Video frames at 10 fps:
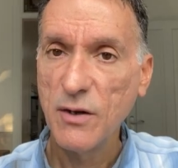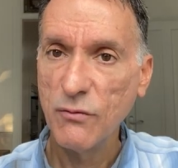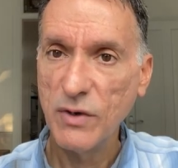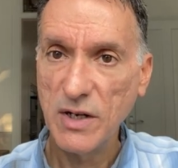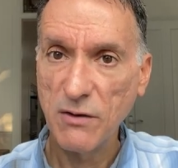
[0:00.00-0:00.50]

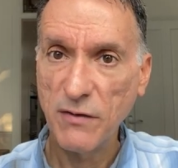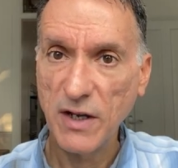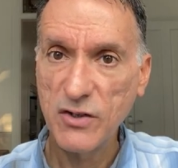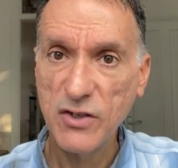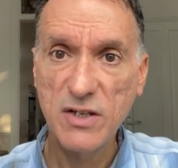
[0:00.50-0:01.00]
Renal
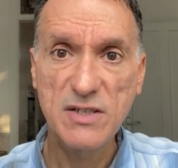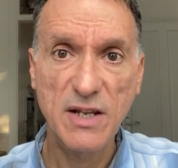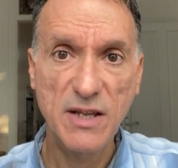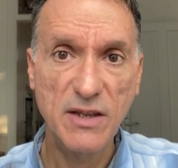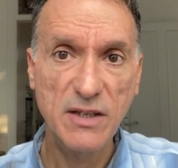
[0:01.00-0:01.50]
function is
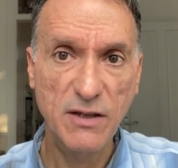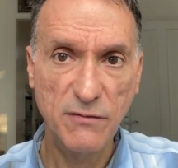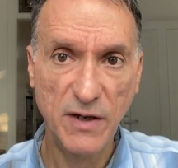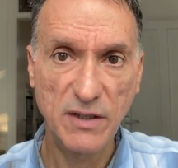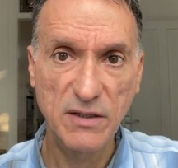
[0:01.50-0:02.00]
another key
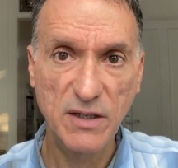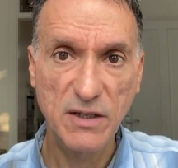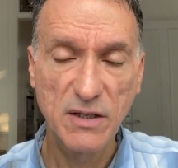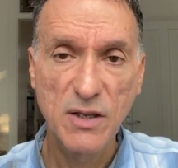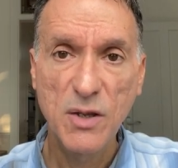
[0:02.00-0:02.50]

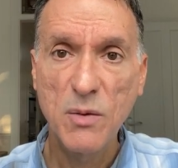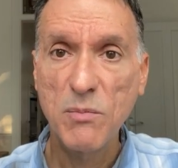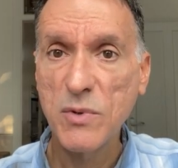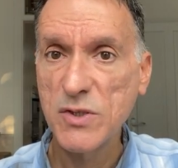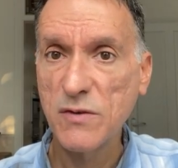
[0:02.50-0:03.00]
factor.
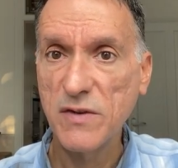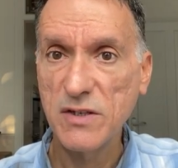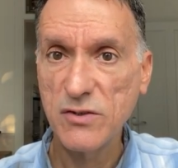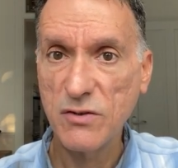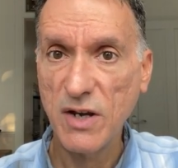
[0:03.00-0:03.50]
Most of
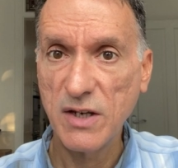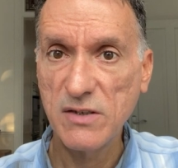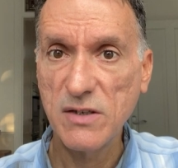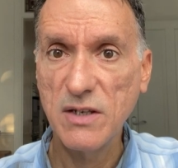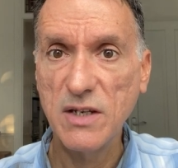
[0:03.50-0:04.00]
these
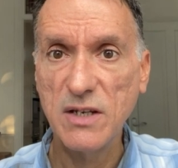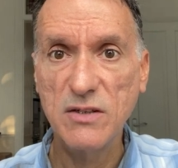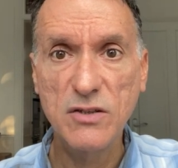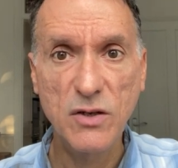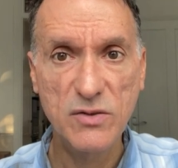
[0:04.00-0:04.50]
drugs need
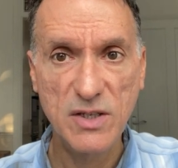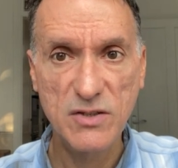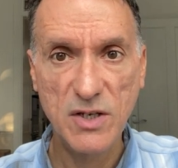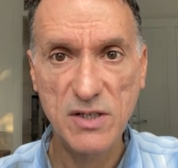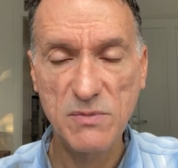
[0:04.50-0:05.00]
dose
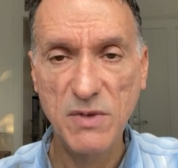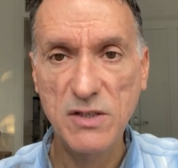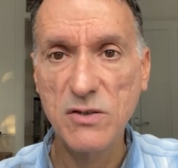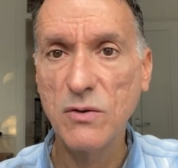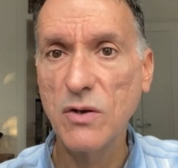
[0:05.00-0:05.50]

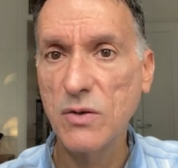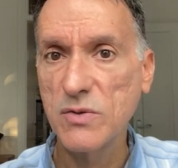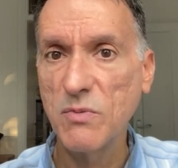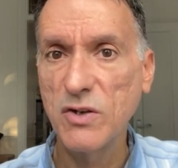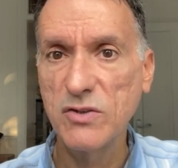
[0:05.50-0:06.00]
adjustment or
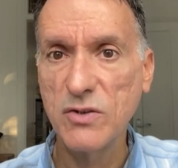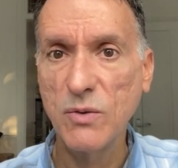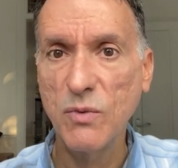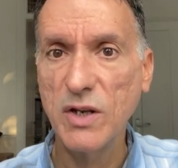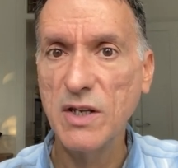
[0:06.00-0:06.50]
close
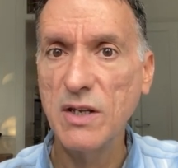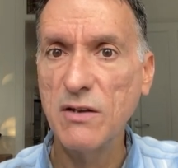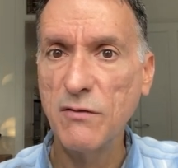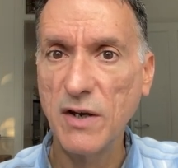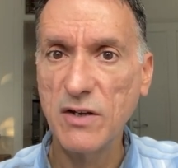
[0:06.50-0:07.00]
monitoring when kidney
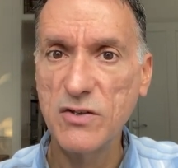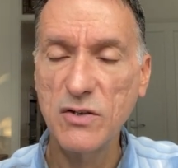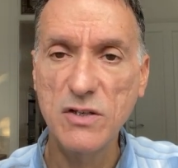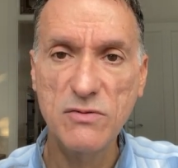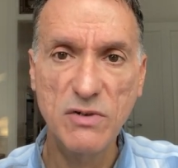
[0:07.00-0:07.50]

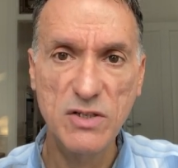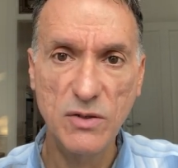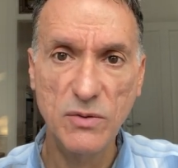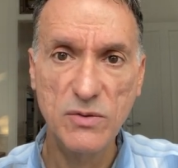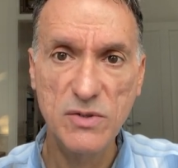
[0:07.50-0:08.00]
function is
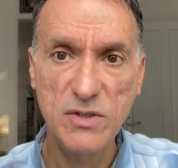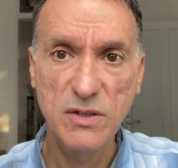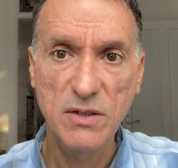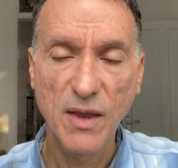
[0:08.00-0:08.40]
reduced.